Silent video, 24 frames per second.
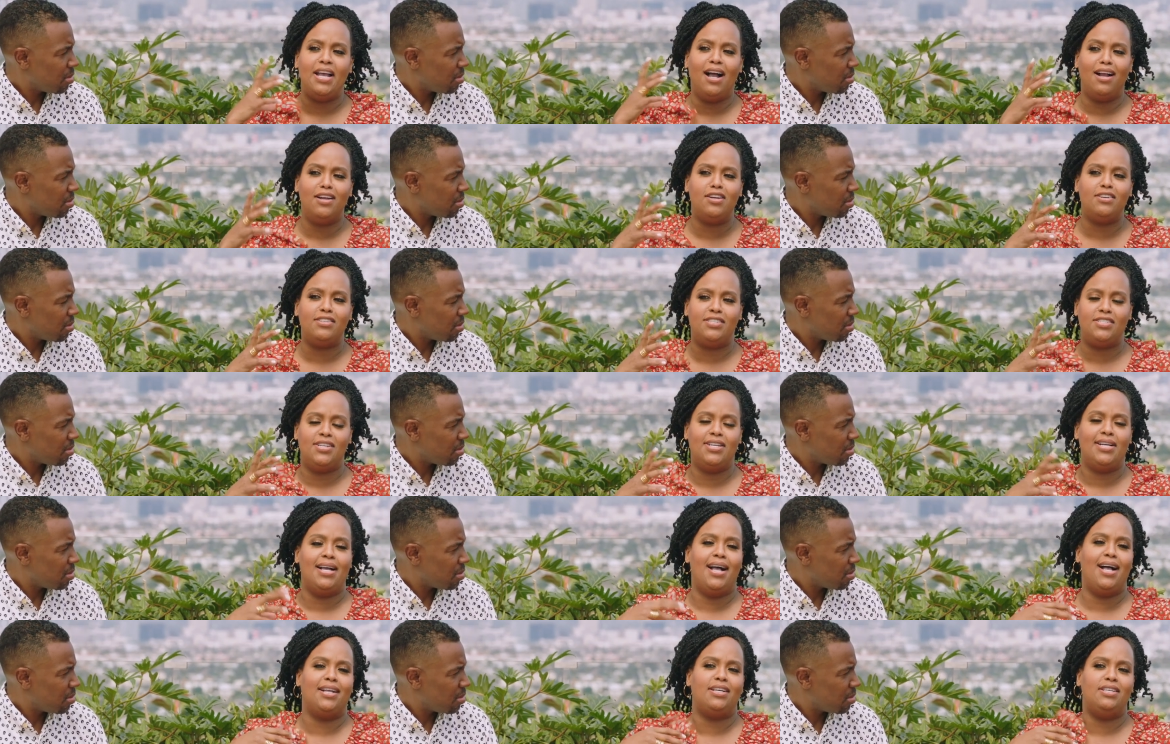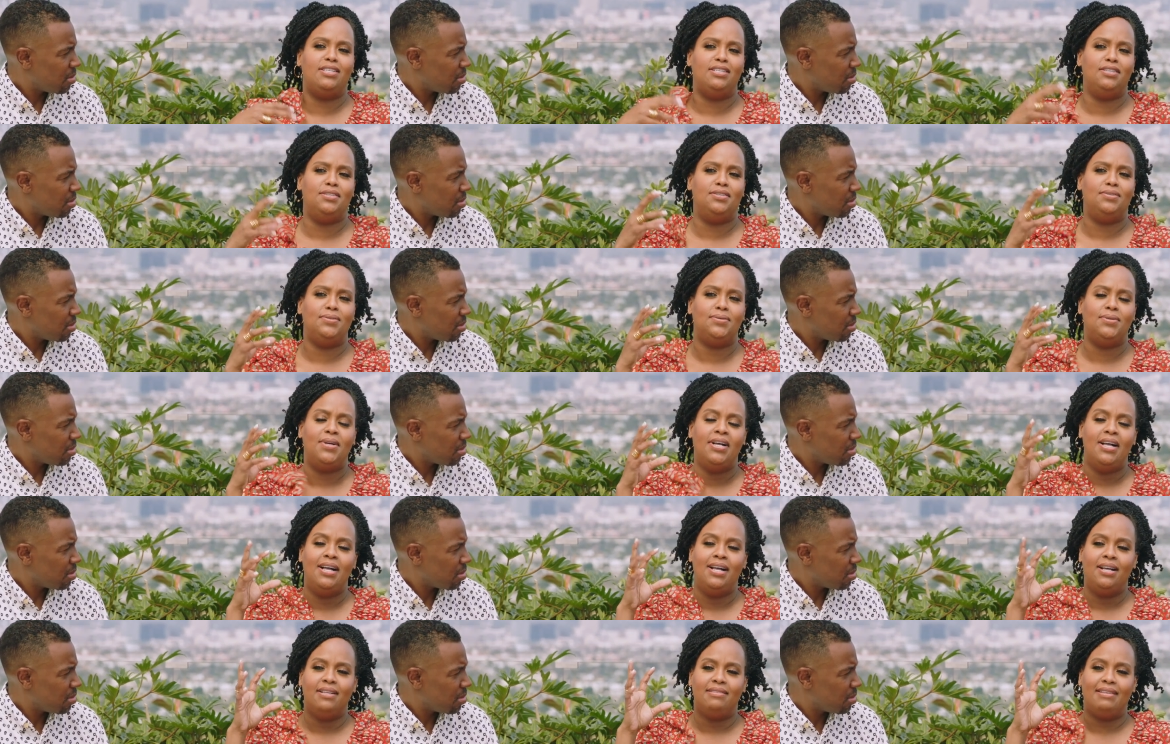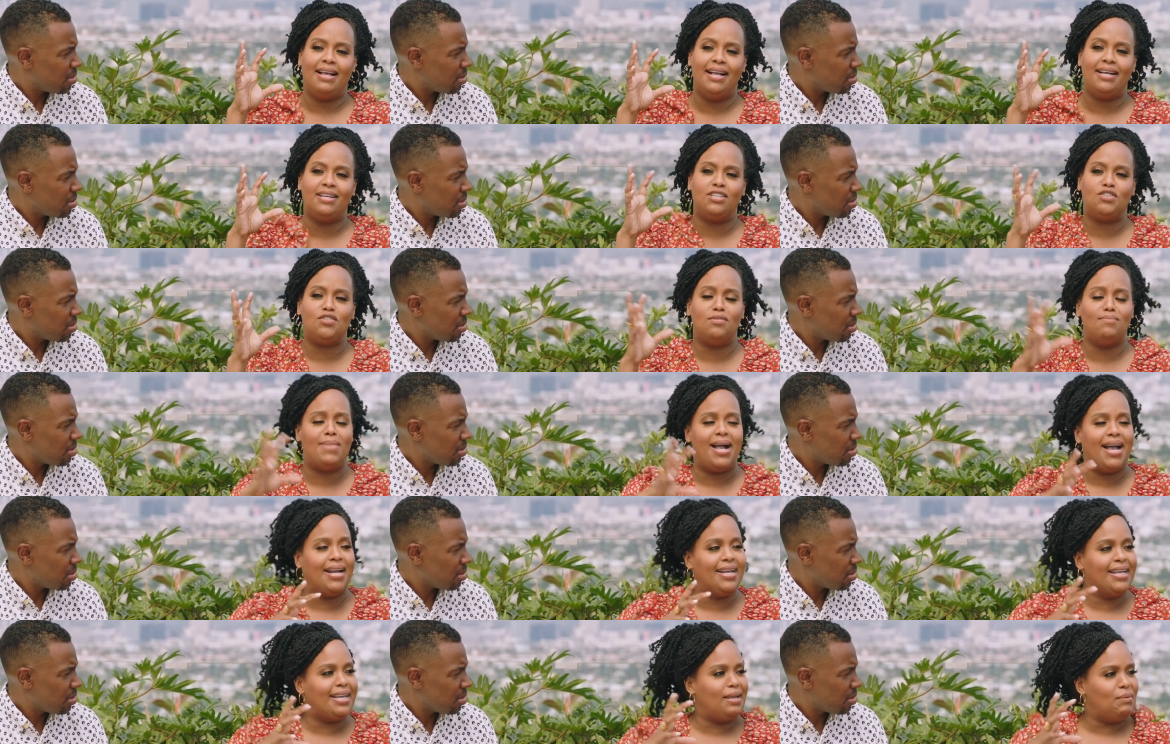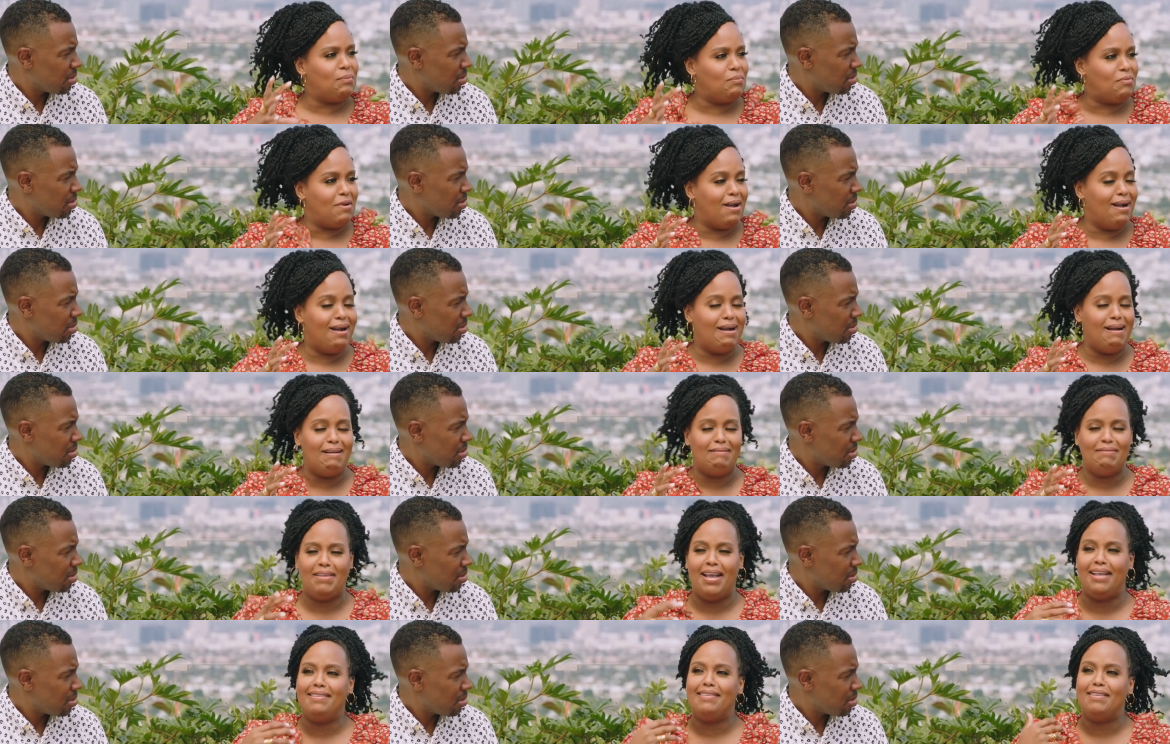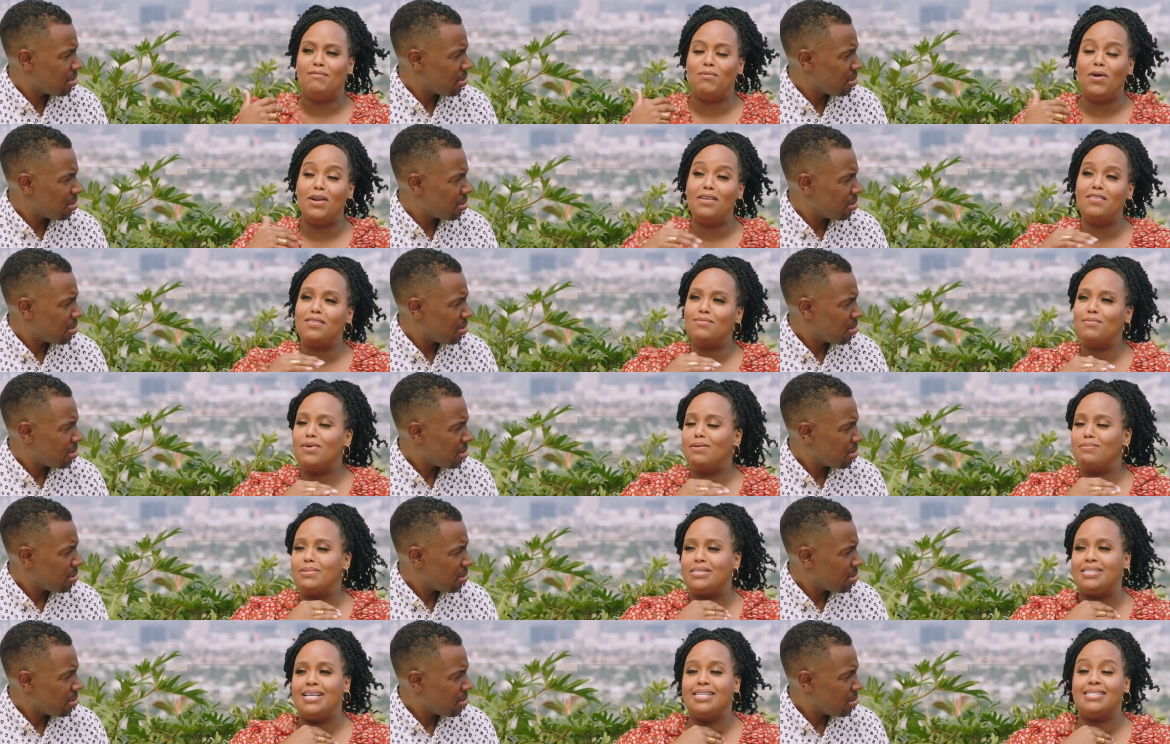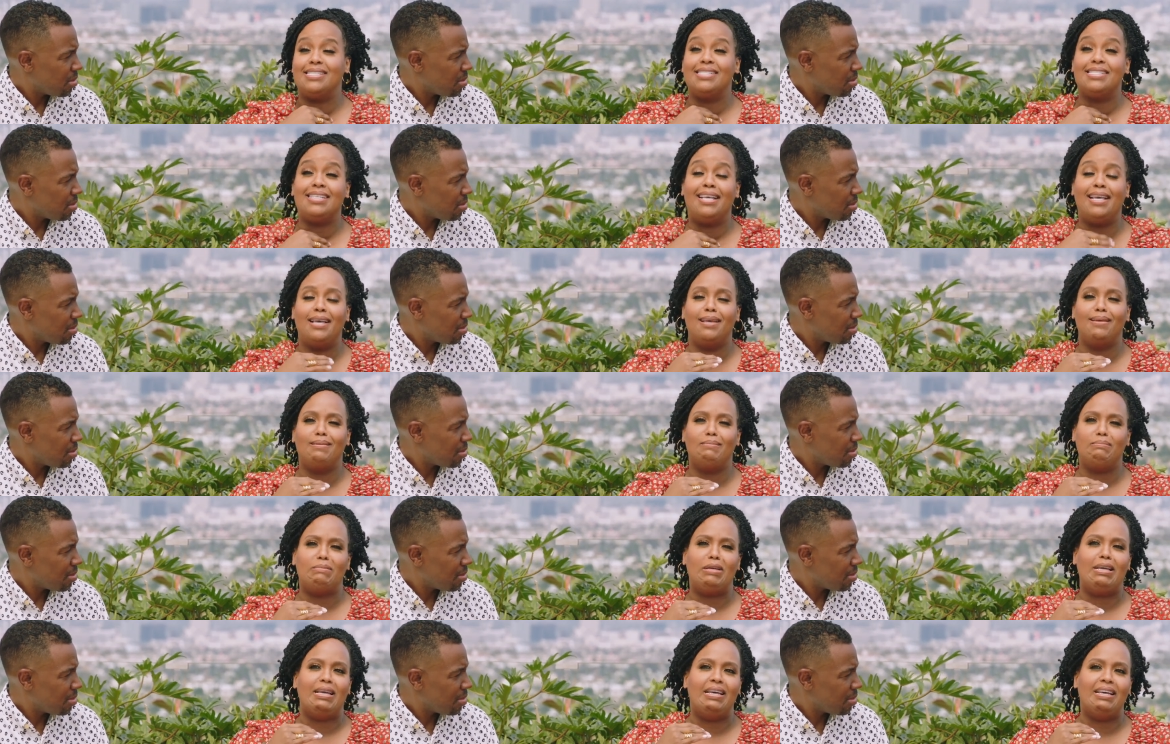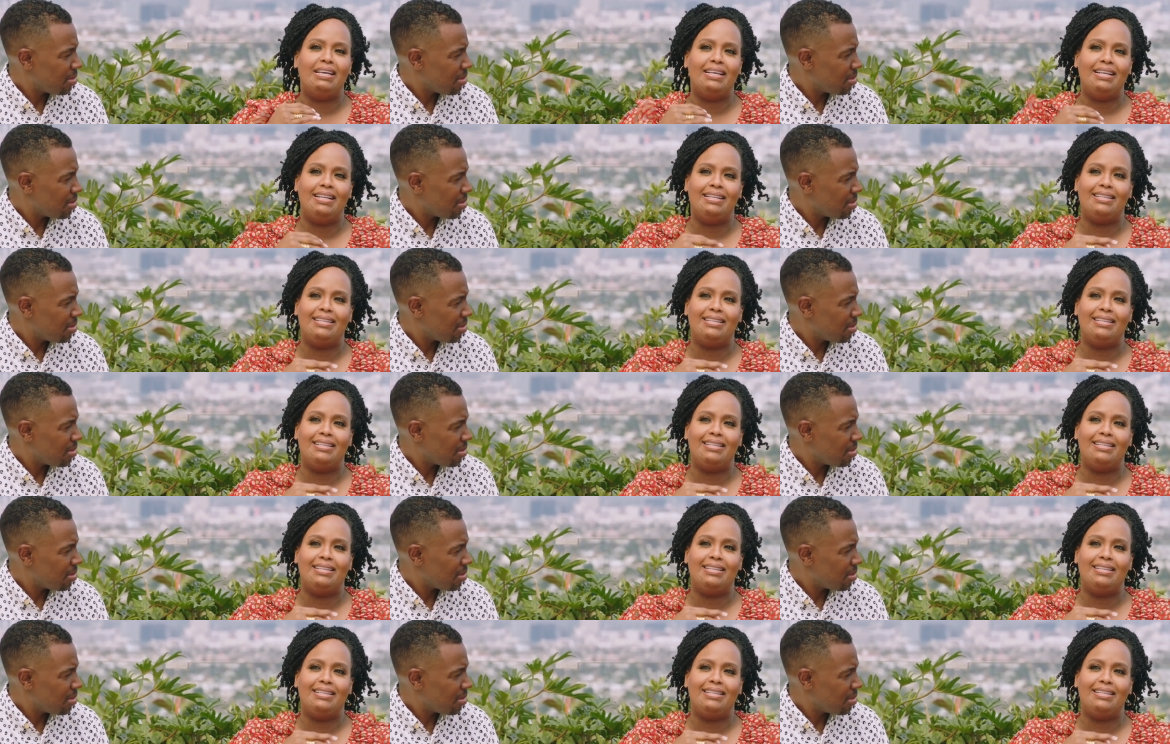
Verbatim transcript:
Speaker 1: He understood how to do like dramatic improv. And one of the moments that just killed me